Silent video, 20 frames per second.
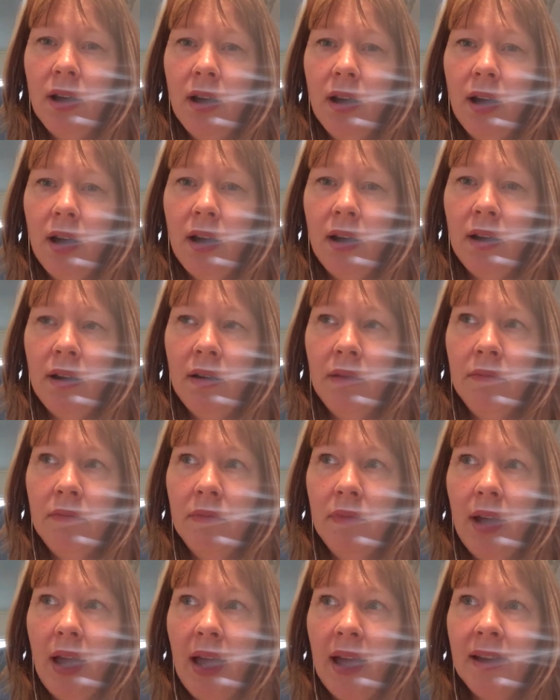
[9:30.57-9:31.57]

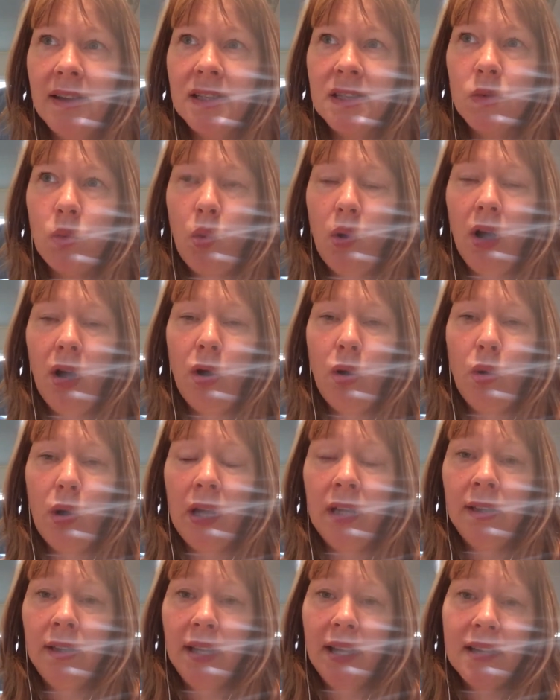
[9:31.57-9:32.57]
as well,
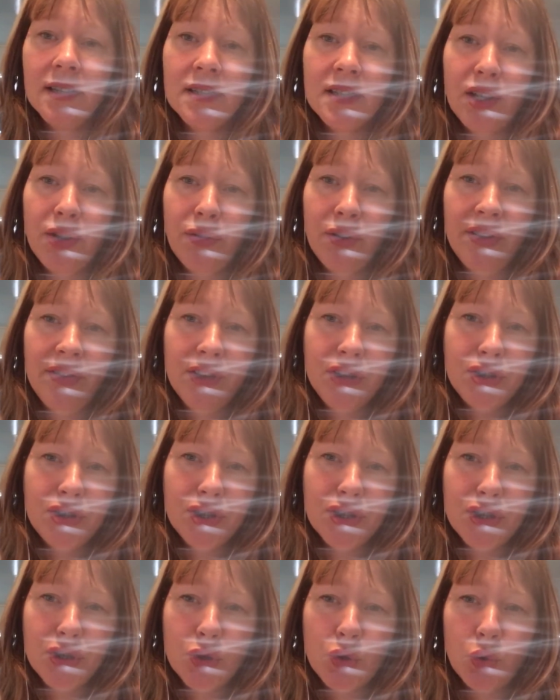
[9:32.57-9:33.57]
unless they're in the
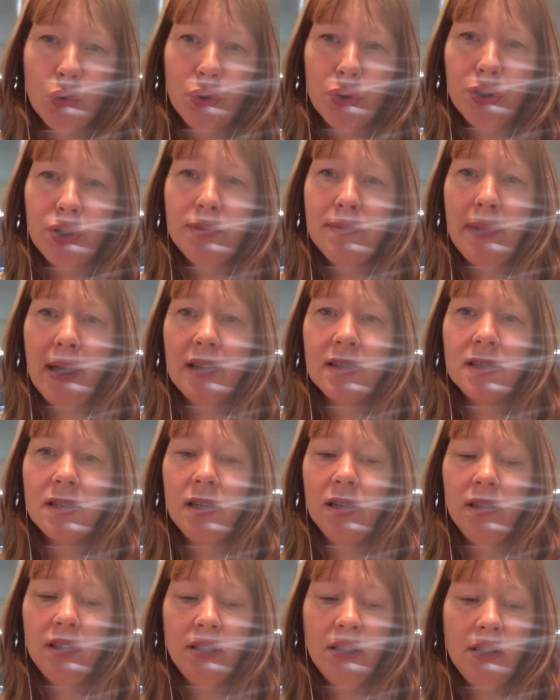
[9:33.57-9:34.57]
distorted
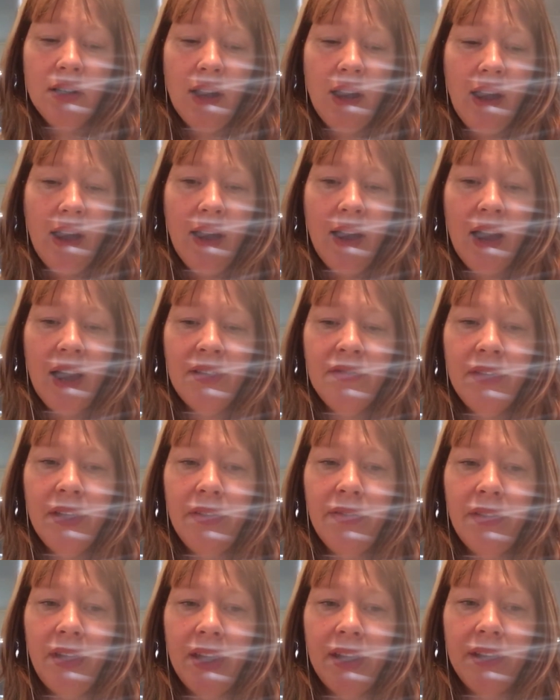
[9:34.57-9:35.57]
masculine, and
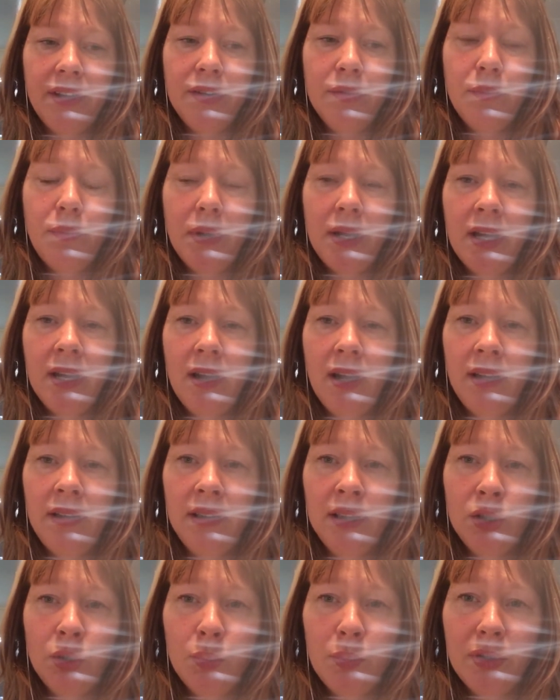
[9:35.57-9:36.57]
then they can be a
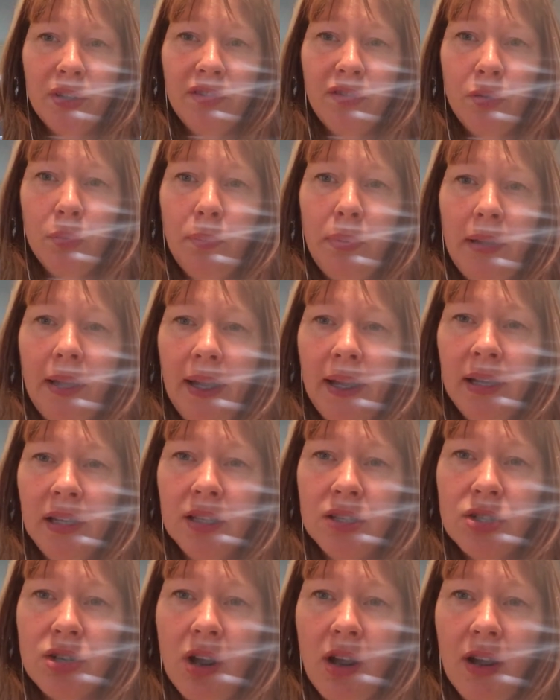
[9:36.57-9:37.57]
little bit of a player
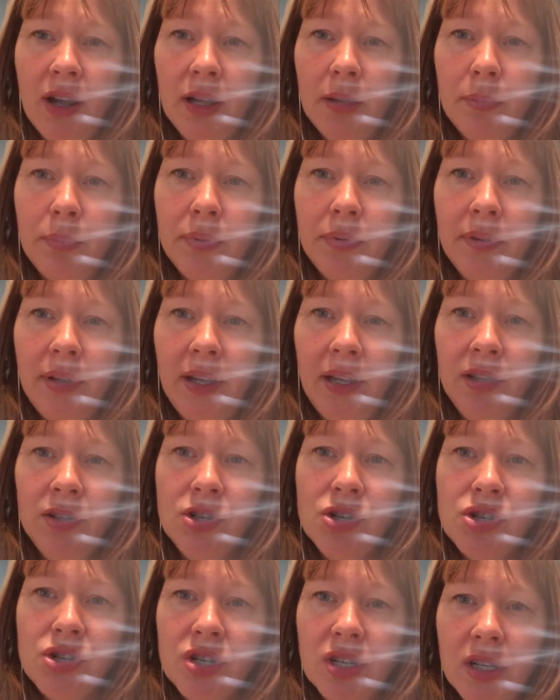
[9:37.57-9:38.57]
type
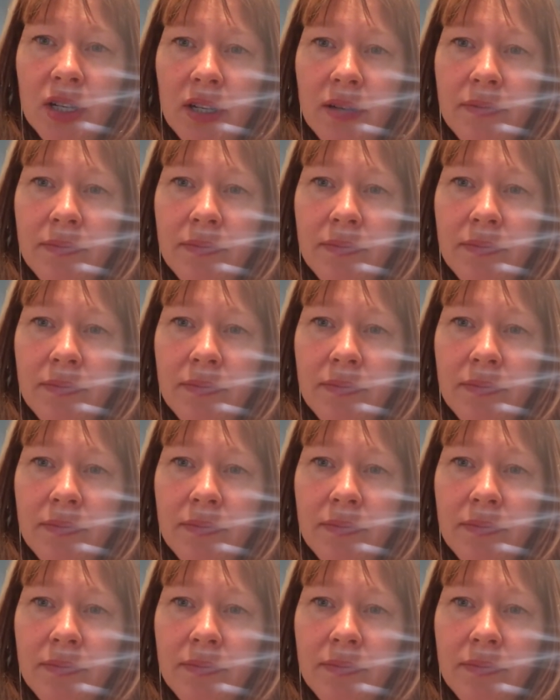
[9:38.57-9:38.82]
energy,